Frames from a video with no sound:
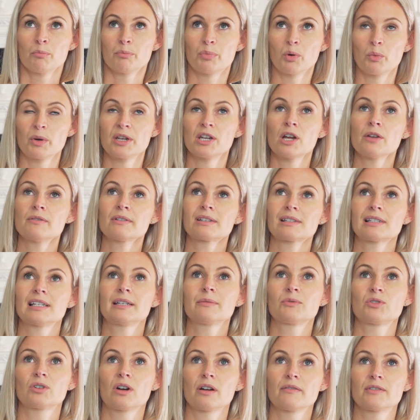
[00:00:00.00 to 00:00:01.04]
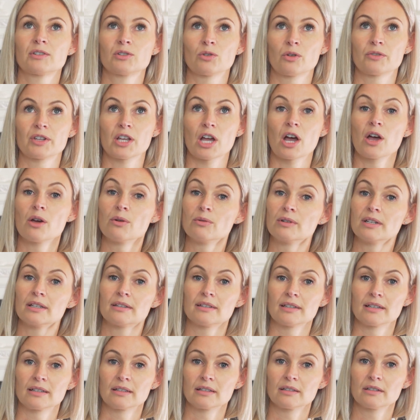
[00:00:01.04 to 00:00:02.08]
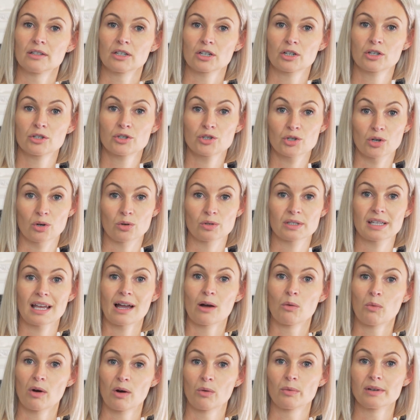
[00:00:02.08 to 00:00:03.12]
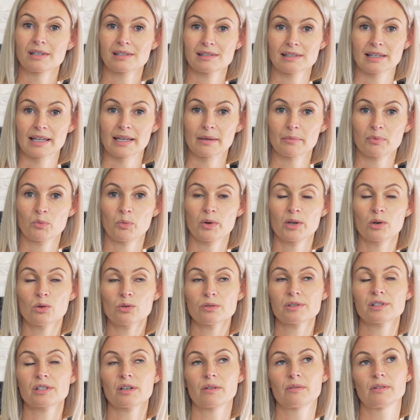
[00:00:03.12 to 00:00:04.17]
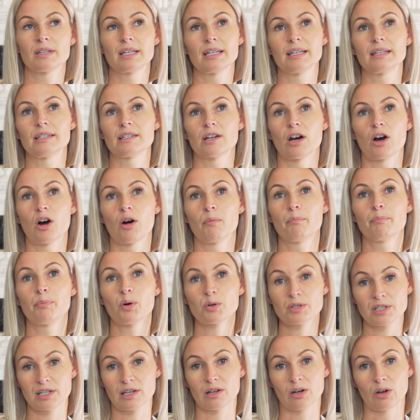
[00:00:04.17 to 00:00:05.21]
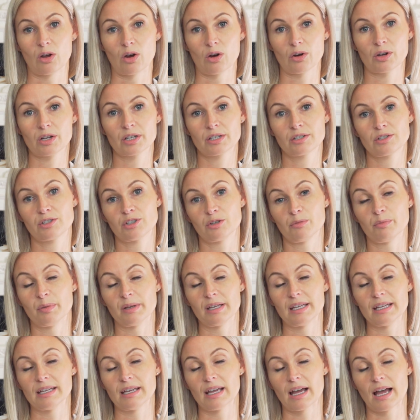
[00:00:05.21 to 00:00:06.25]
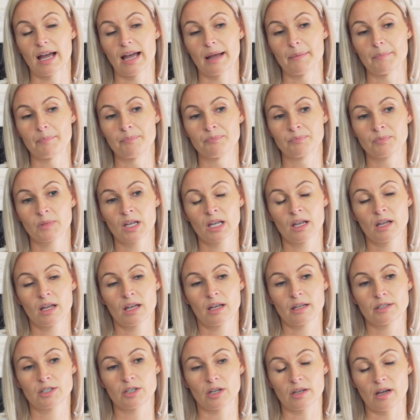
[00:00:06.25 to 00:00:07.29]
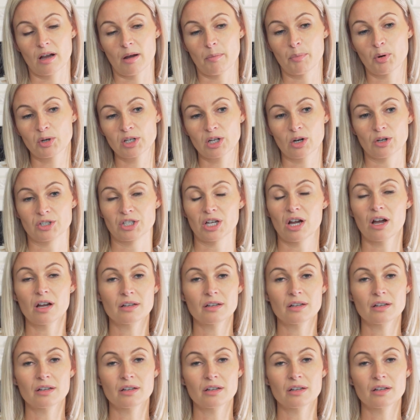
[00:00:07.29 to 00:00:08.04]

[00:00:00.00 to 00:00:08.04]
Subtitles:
But we know the sleep drive is not the only thing that controls how well we sleep. We also need our body clock to be to